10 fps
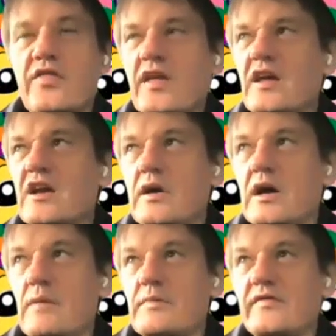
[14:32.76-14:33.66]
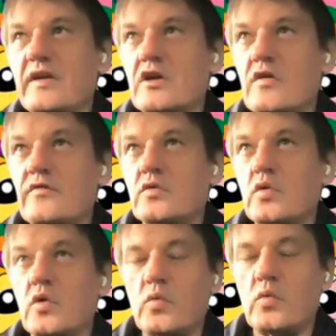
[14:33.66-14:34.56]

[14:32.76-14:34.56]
Thinking about Happy Valley overall,